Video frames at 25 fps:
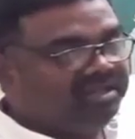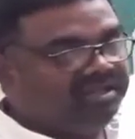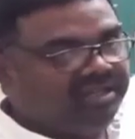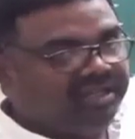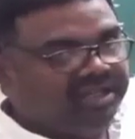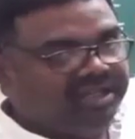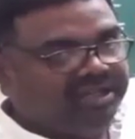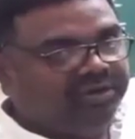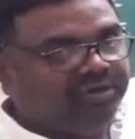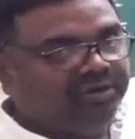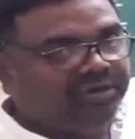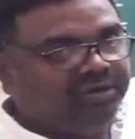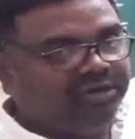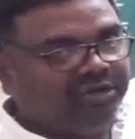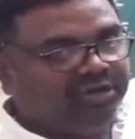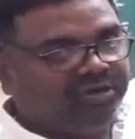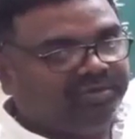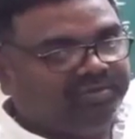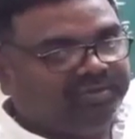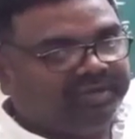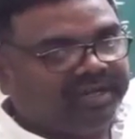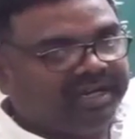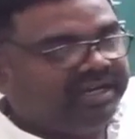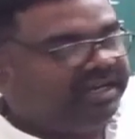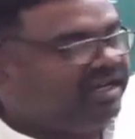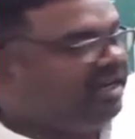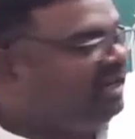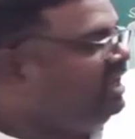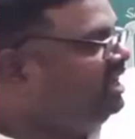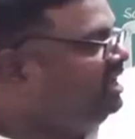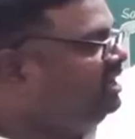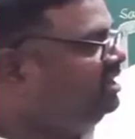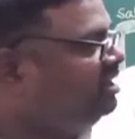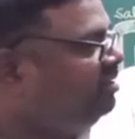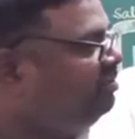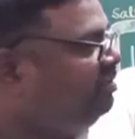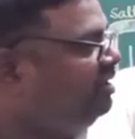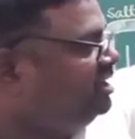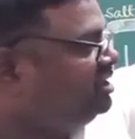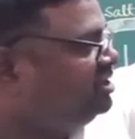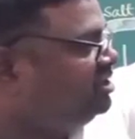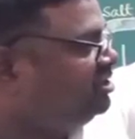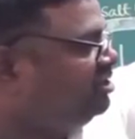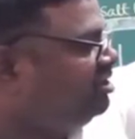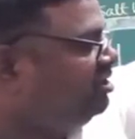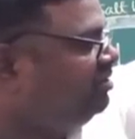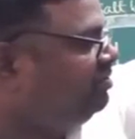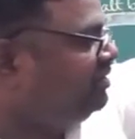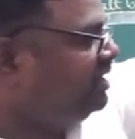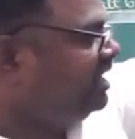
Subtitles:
the U-tube containing a mixture of